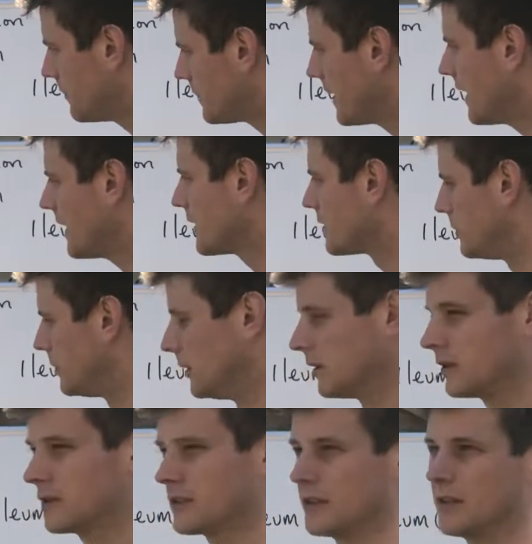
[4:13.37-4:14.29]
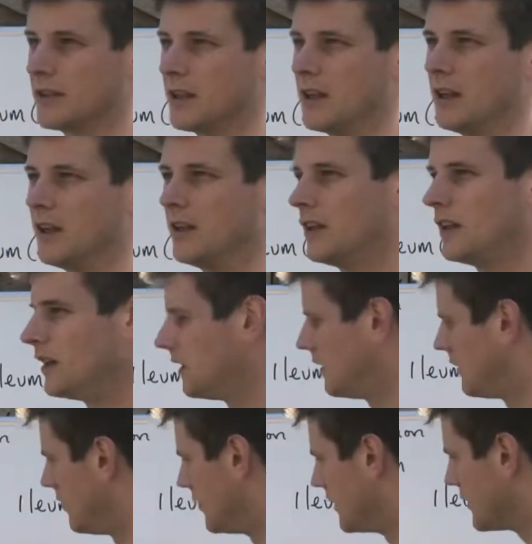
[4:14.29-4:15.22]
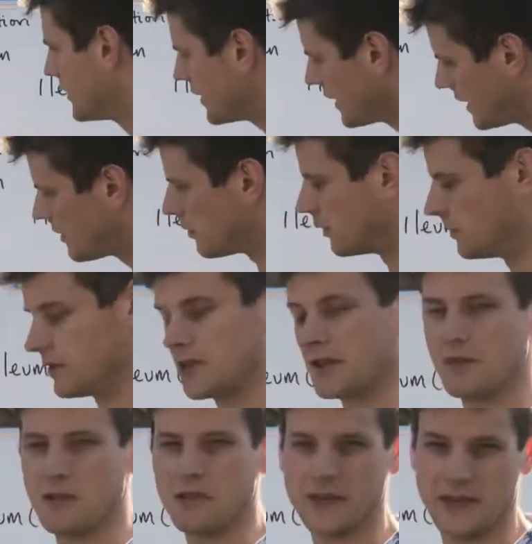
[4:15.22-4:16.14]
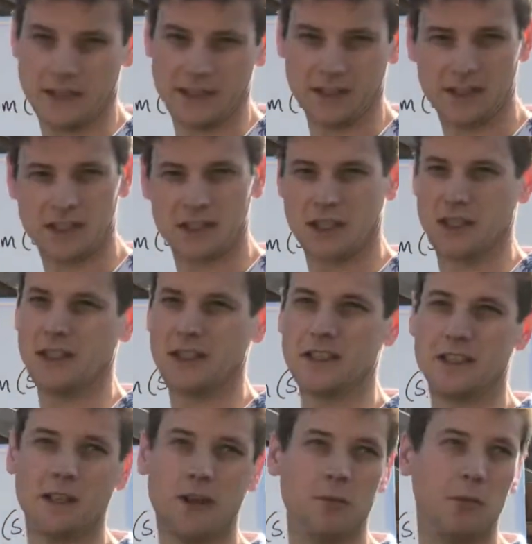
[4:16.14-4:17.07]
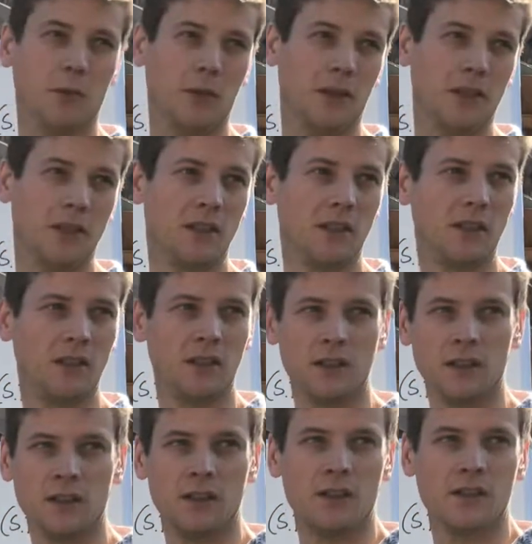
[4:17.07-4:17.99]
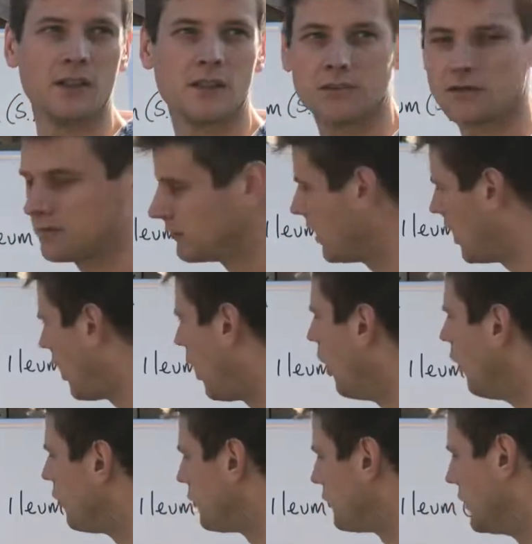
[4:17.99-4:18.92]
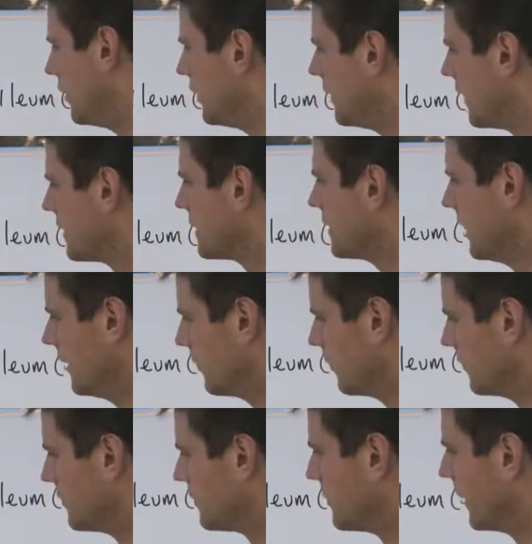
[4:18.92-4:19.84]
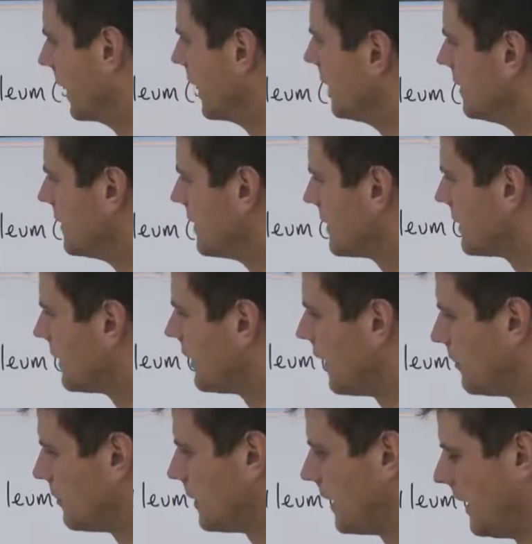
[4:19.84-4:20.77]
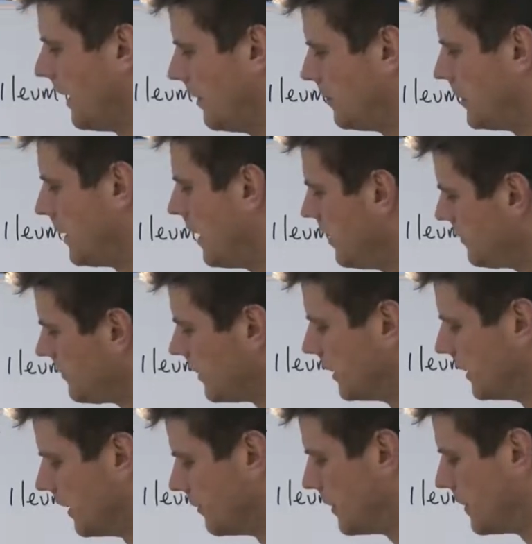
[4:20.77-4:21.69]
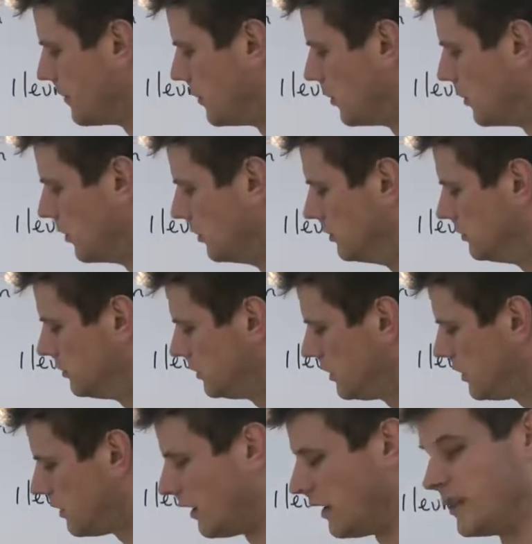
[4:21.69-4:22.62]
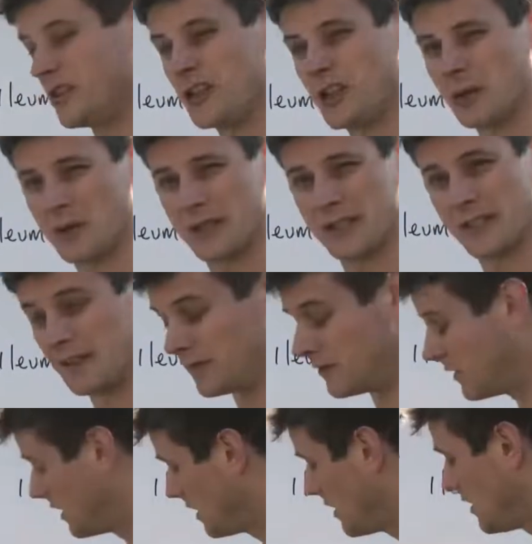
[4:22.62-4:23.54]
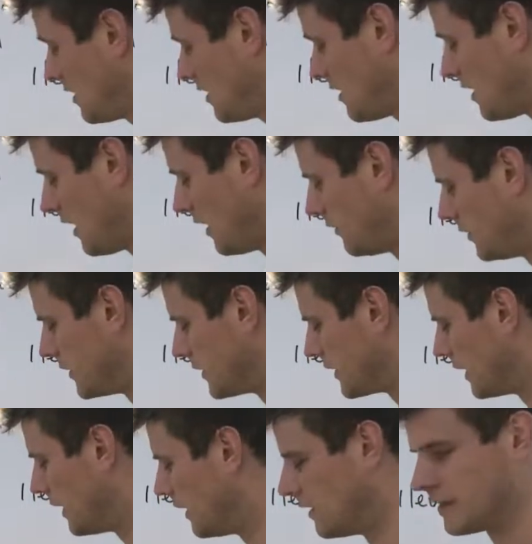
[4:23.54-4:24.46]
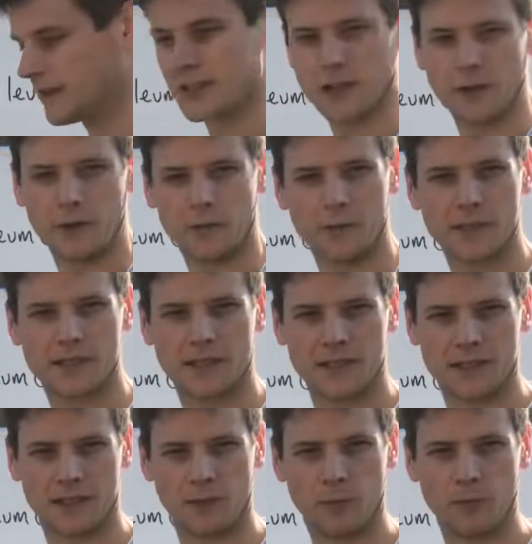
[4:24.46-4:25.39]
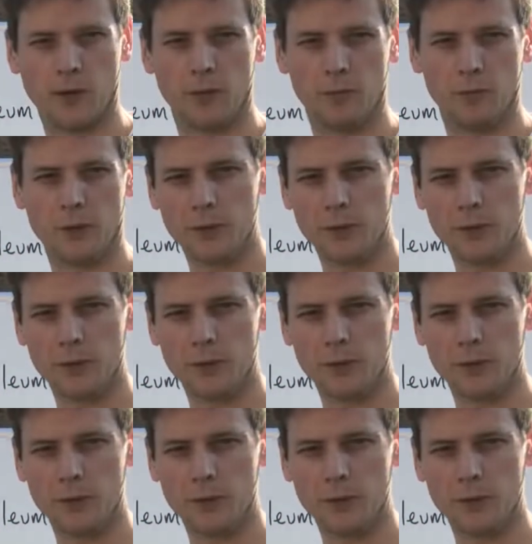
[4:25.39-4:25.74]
textbooks that the sequence of events is numbered. Often that sequence begins up here, but I find it a bit more intuitive if you start at the sodium-potassium pump.